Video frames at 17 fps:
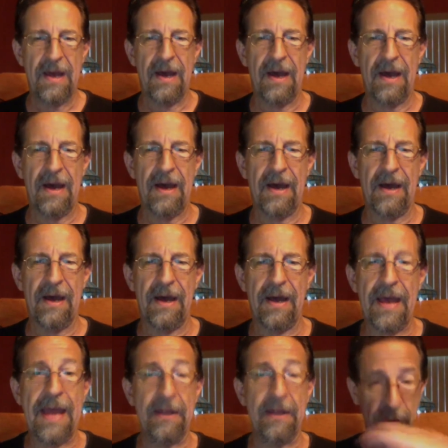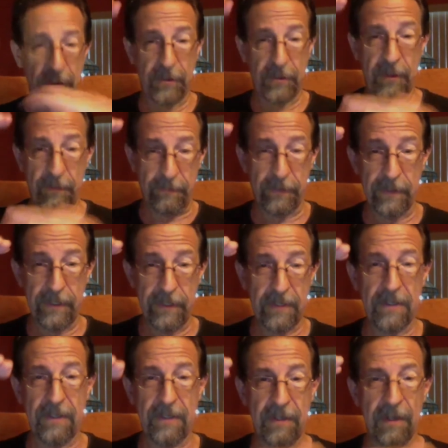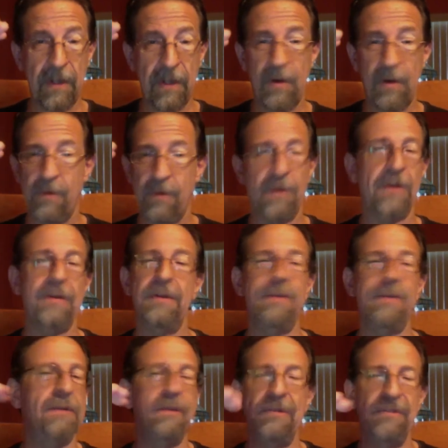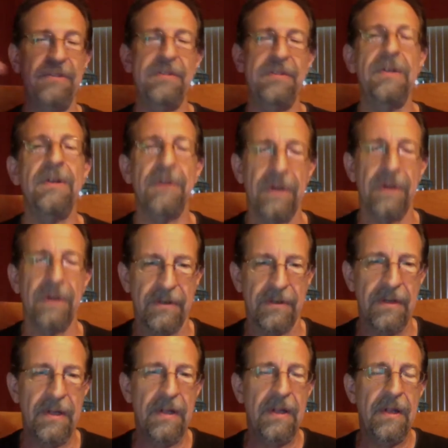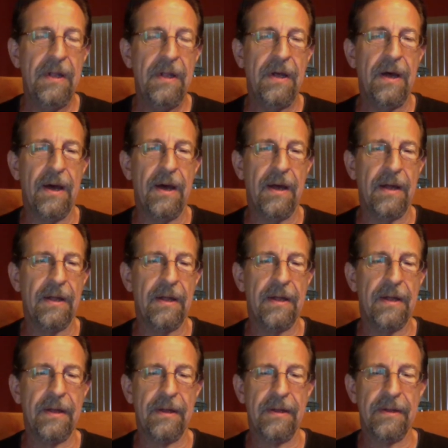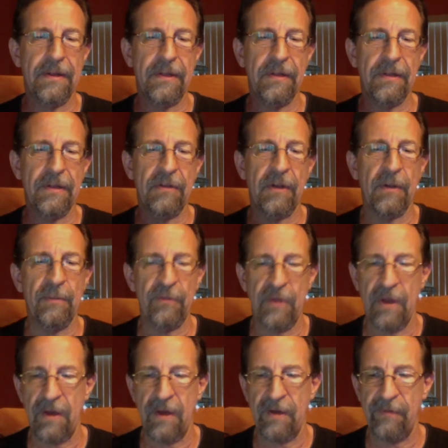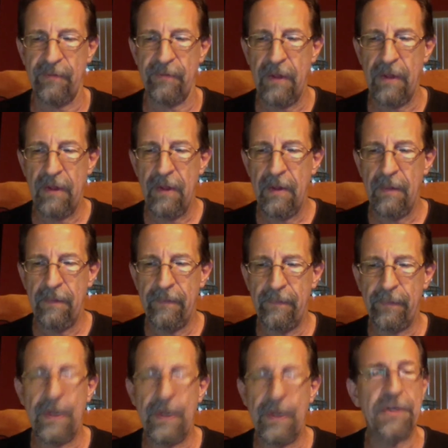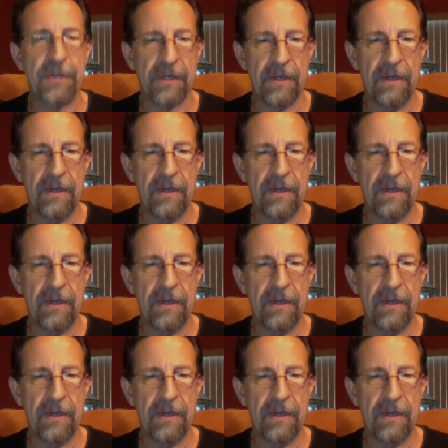And completely low or zero in terms of pressure,